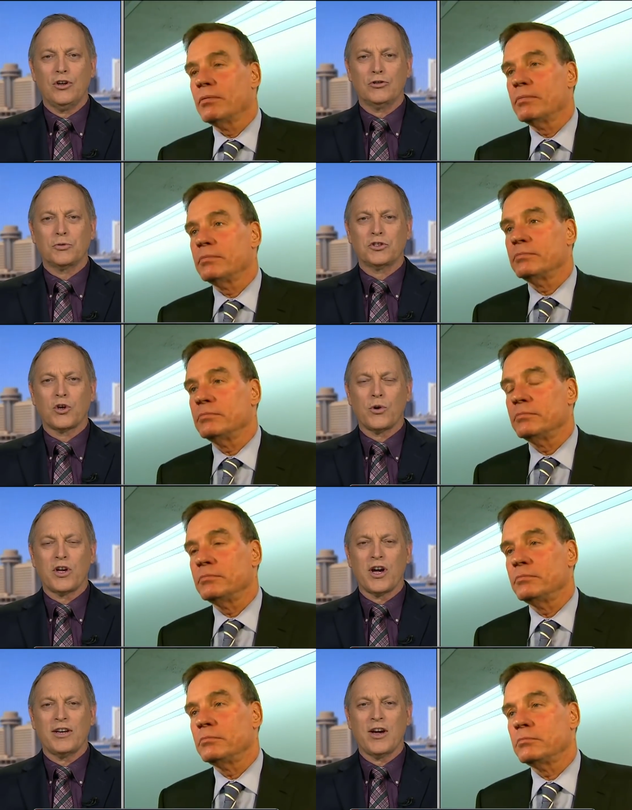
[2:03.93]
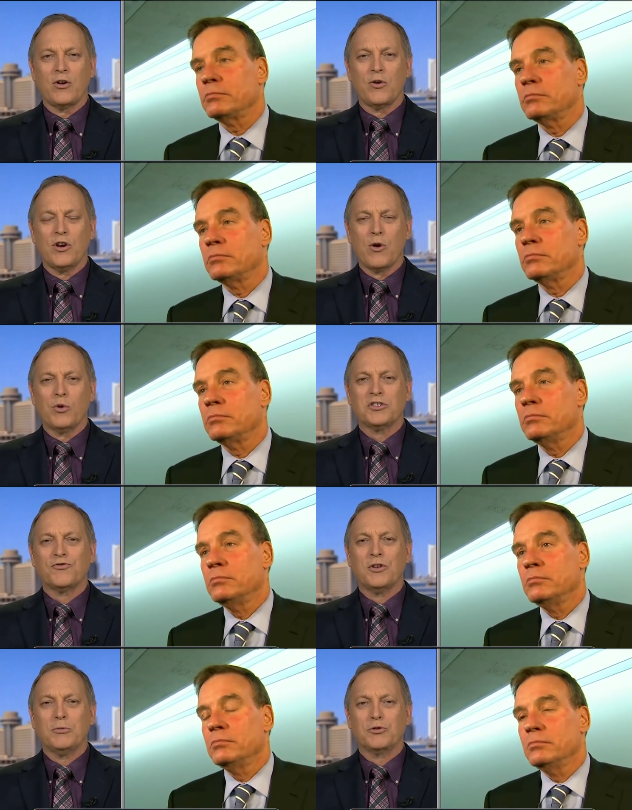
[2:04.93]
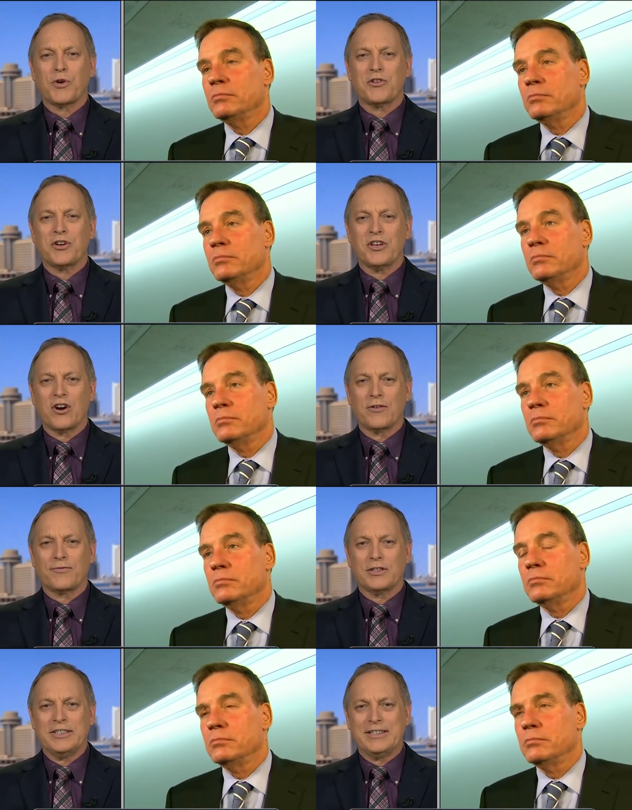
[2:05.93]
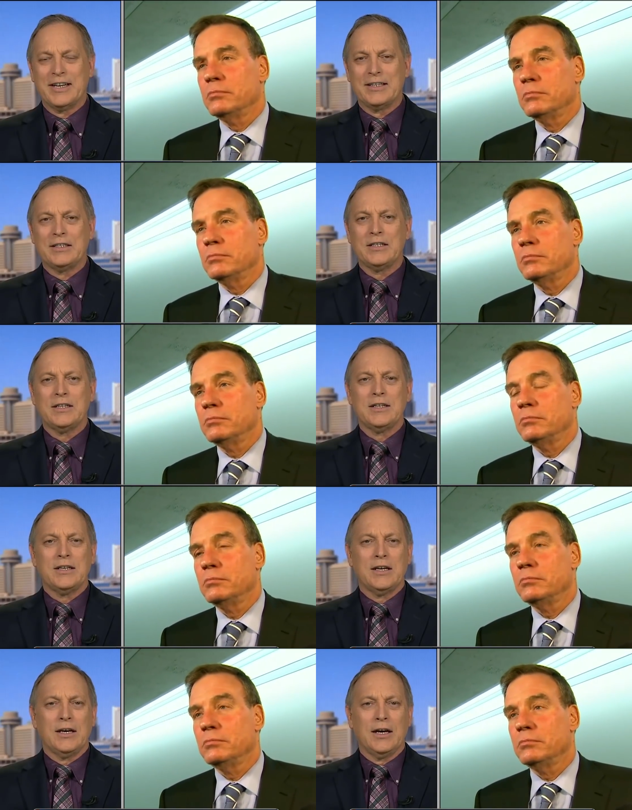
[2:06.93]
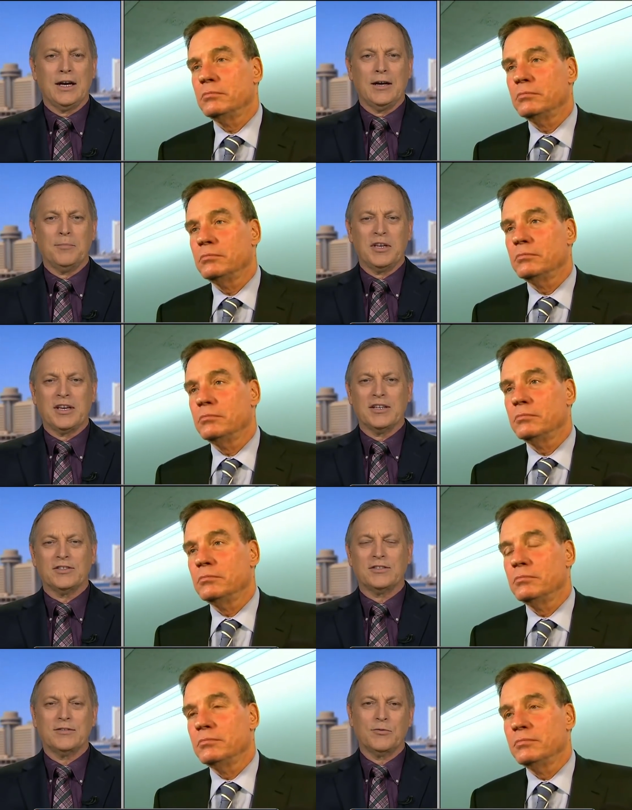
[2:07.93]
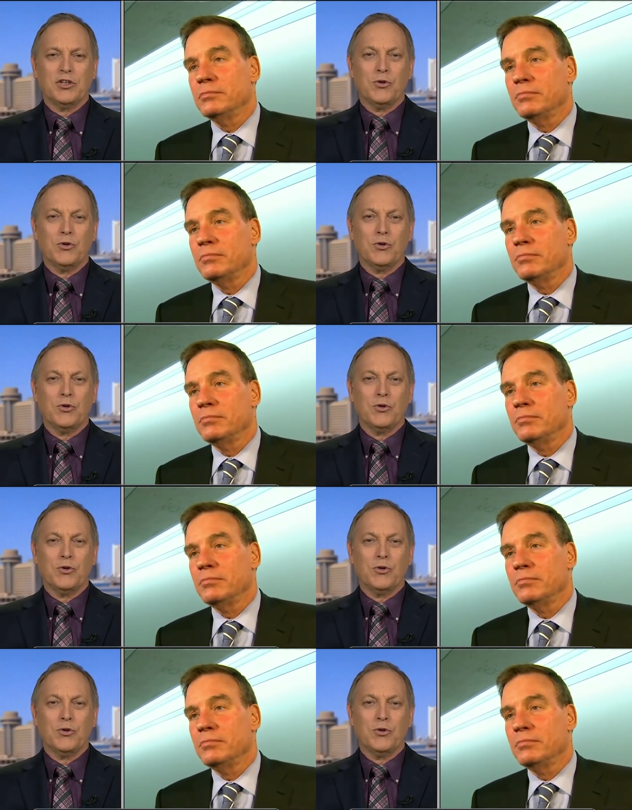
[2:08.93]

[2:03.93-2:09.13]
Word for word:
Speaker 1: knows what's going on. Now, now it, was, it was rather inartfully done uh, because we